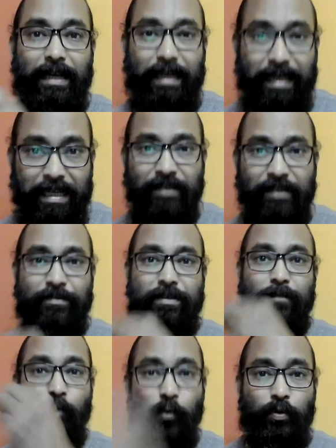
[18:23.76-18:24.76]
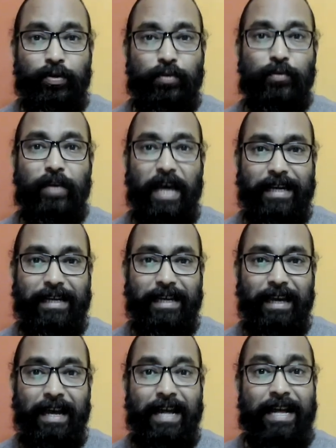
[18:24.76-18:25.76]
gives a boost to the
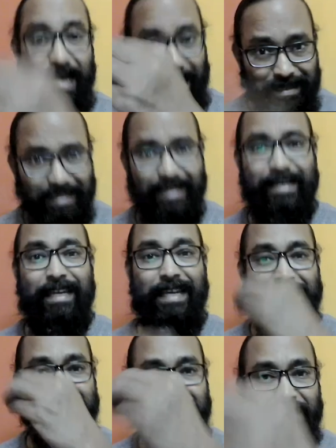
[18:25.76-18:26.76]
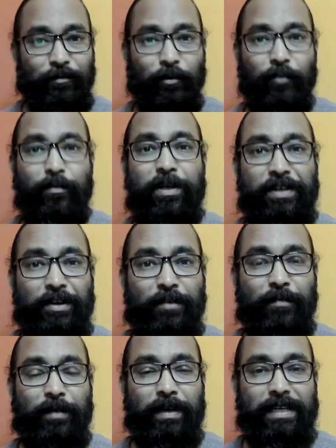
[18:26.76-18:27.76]
idea, and then again that formation
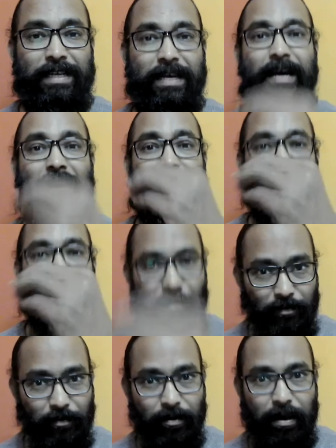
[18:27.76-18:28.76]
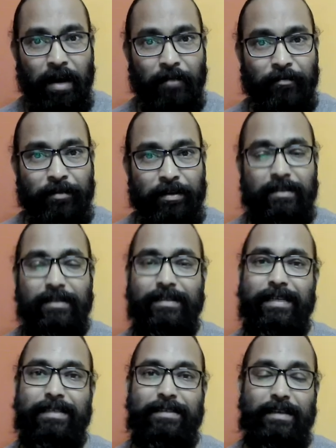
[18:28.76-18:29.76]
of idea after the
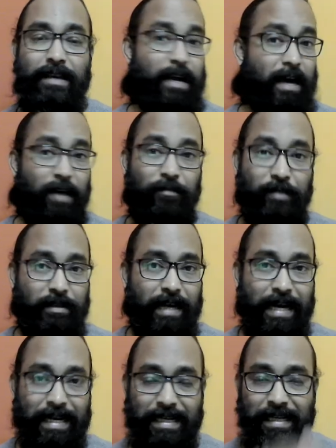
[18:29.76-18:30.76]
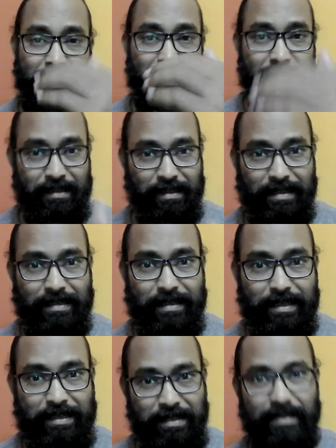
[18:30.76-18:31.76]
sense, after the idea, the
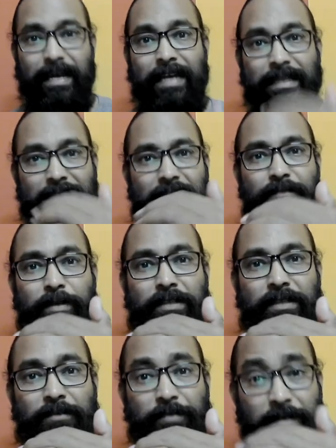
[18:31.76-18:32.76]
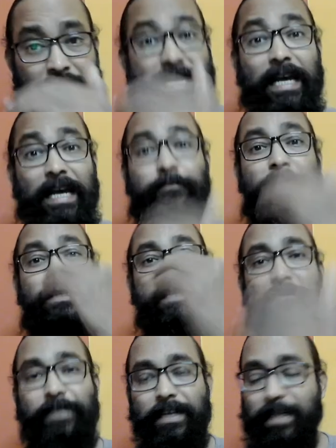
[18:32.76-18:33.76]
sensation, and then perception, and
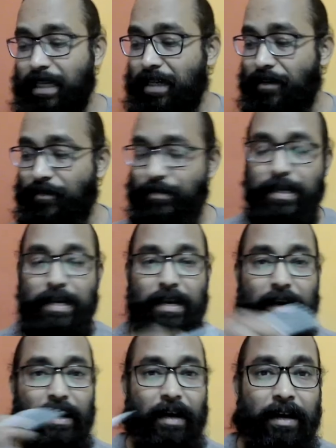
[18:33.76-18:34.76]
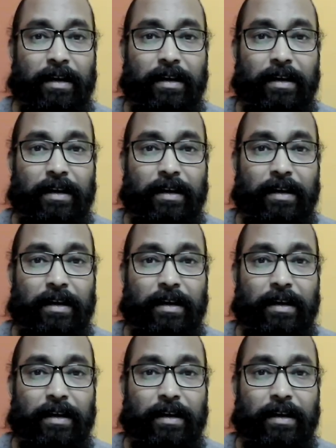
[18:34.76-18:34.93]
perception gives a